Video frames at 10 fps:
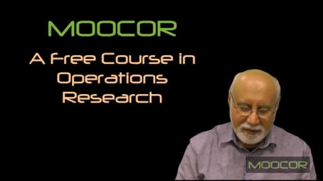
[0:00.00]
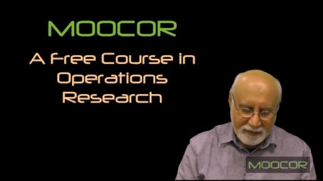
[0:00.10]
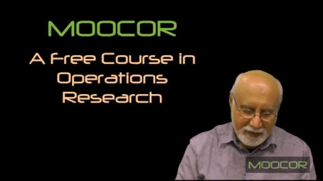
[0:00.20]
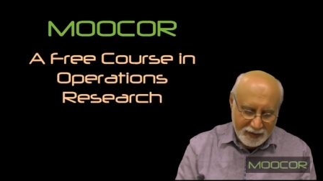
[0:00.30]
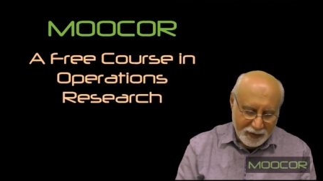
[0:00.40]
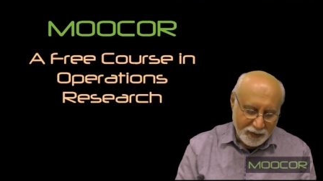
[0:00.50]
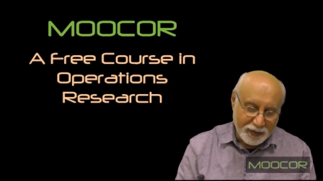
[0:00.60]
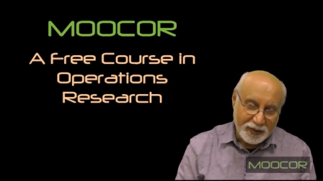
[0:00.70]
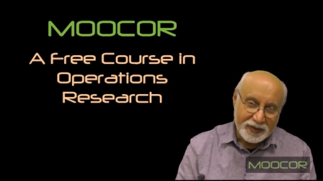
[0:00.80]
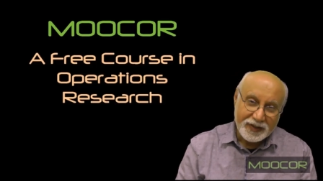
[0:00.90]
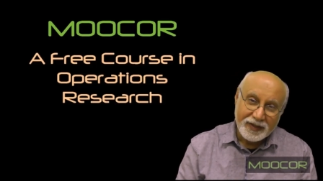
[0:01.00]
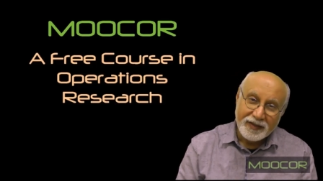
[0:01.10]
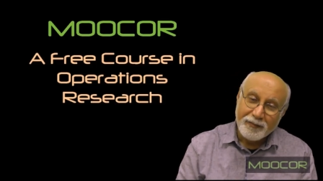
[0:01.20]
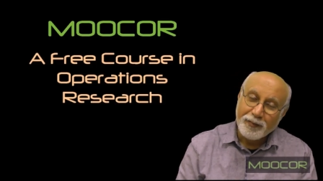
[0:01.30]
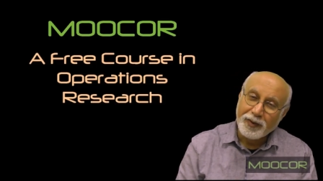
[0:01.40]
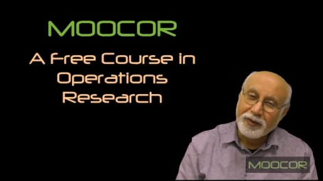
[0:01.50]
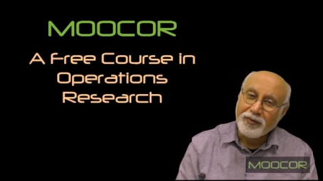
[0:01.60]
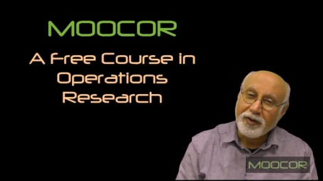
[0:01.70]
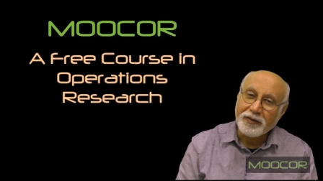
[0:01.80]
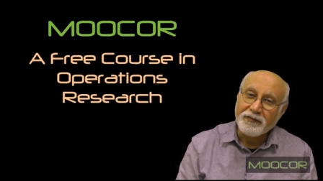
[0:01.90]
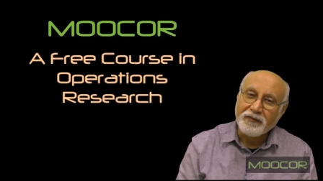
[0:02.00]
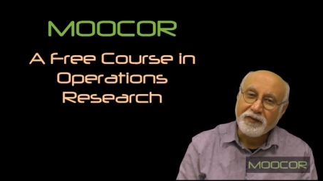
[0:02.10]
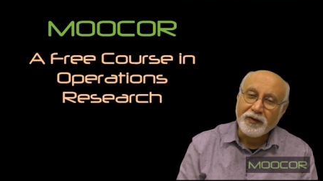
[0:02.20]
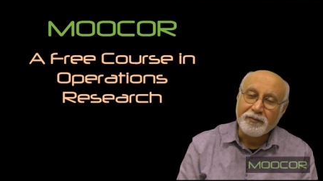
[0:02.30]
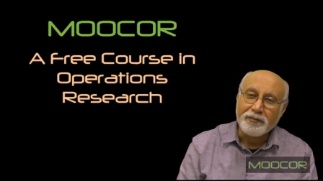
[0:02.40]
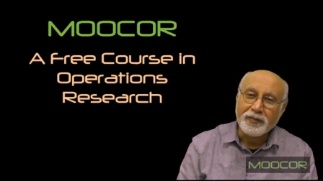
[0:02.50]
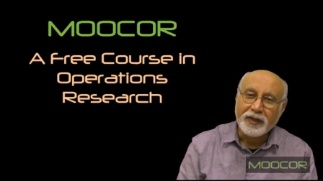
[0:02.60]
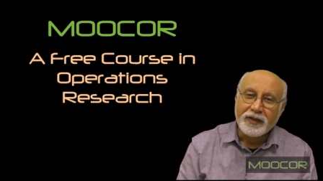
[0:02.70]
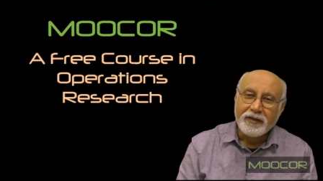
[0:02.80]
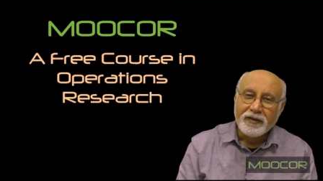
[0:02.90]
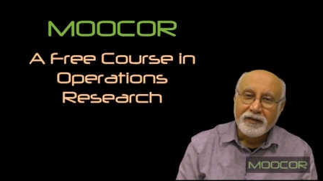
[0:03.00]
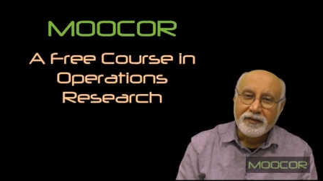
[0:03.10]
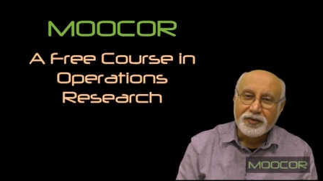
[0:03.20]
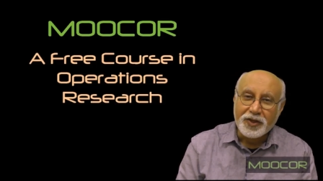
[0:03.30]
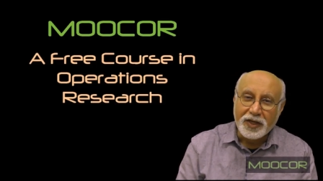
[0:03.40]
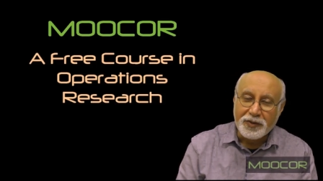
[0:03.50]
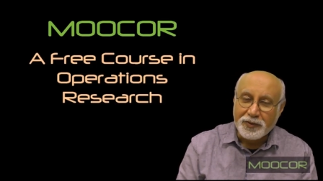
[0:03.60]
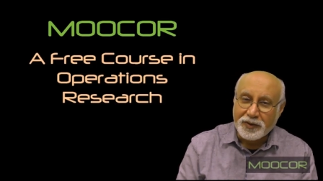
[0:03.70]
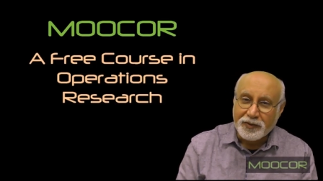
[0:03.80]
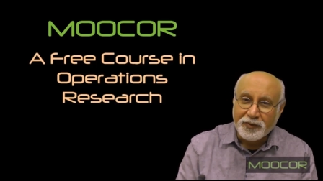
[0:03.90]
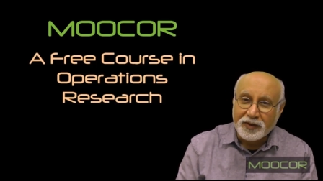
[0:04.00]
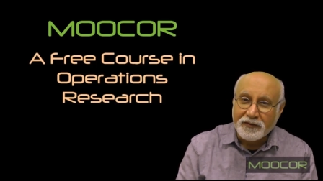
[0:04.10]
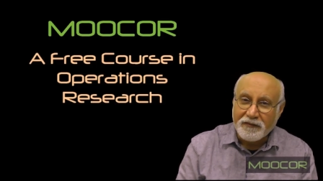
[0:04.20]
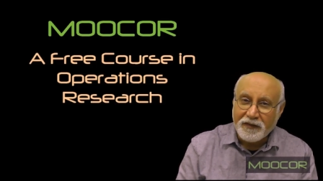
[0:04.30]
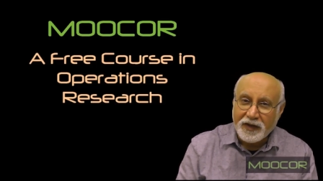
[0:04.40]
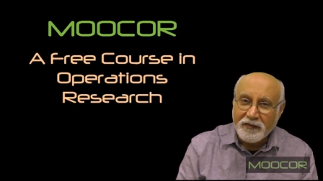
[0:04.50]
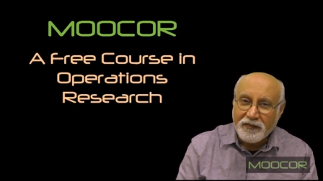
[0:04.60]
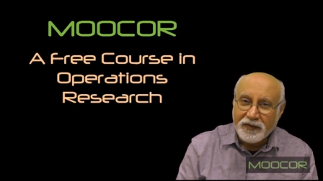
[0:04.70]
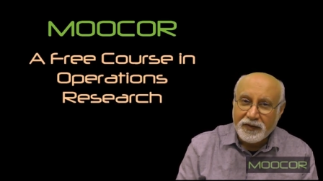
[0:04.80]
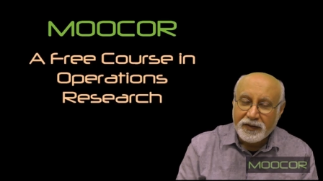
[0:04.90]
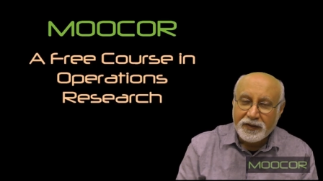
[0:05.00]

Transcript: This course will run from January 25th